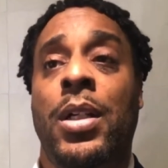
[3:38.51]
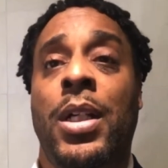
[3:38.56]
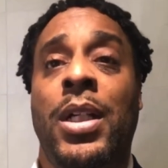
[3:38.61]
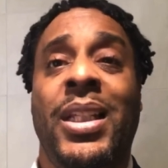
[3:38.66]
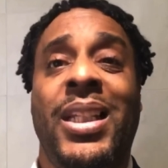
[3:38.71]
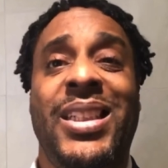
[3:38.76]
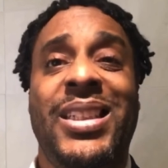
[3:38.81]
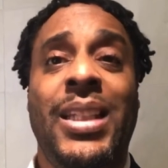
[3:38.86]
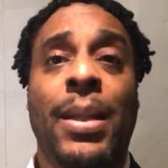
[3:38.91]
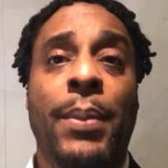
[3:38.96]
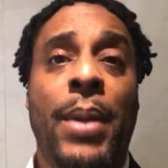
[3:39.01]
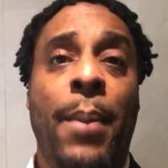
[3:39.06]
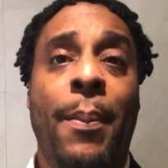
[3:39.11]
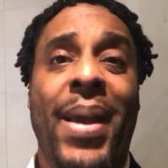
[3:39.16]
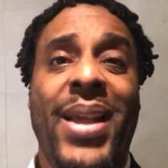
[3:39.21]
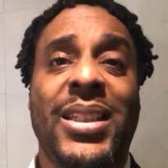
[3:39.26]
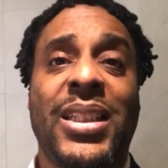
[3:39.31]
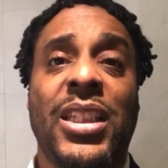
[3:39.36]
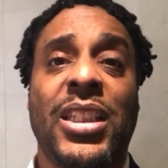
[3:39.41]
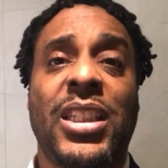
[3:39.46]
Just send me a
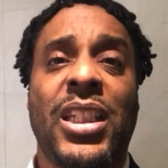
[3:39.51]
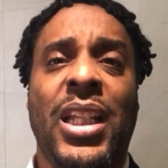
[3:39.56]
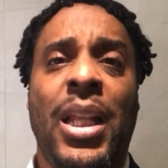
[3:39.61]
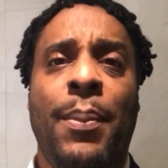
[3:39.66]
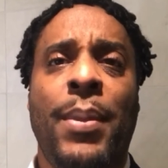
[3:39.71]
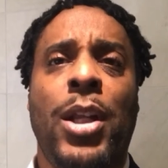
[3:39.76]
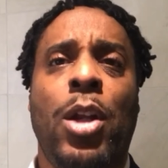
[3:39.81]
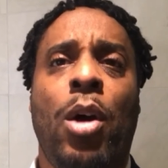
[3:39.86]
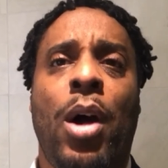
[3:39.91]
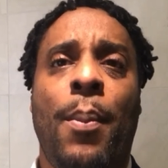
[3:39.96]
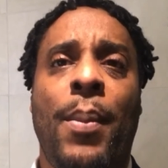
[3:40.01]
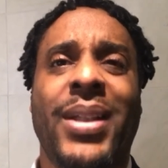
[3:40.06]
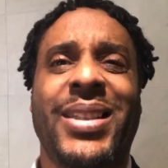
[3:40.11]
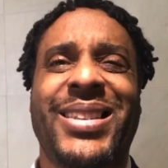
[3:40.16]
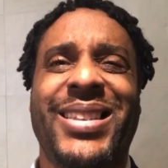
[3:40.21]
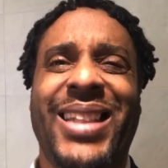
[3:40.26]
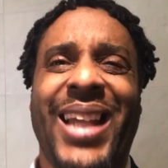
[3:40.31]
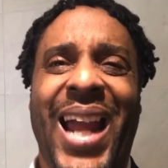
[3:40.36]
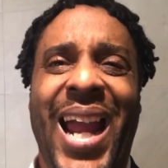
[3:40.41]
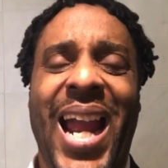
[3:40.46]
message and let me know how much
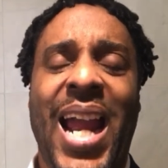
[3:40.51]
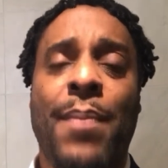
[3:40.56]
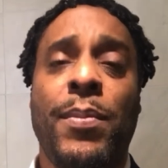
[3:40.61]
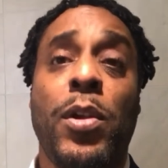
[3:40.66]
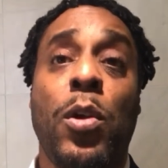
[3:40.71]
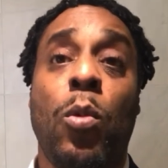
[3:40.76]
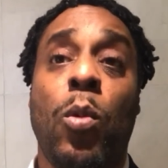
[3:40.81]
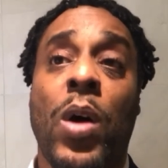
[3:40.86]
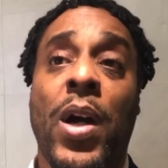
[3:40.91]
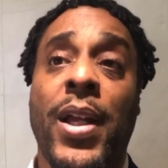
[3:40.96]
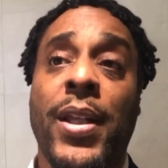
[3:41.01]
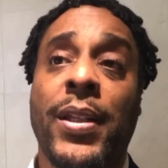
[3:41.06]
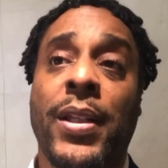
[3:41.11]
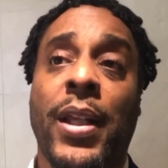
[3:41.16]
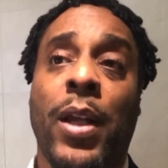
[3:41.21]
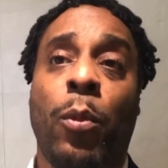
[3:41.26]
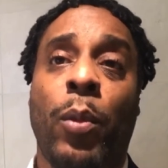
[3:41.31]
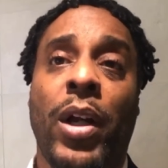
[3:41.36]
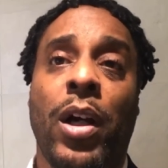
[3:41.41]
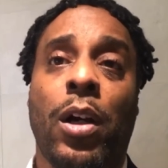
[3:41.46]
time you want,
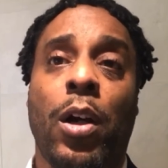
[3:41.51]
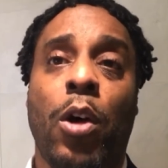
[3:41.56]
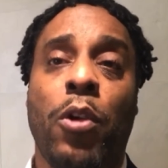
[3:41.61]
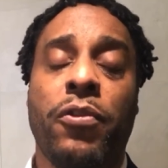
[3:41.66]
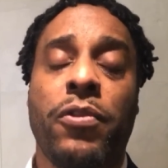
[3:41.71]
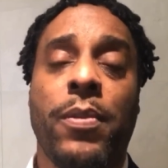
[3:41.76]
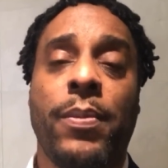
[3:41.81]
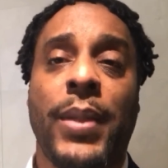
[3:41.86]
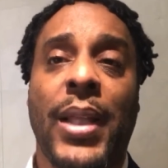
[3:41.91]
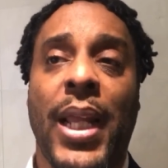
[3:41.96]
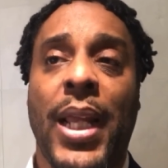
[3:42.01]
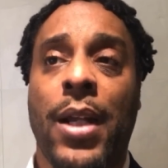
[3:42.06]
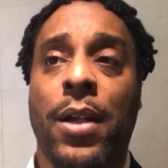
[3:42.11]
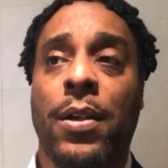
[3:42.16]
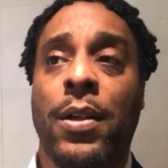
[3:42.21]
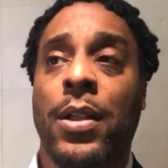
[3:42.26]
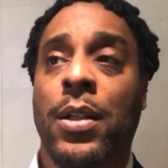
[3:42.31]
and we'll go from there.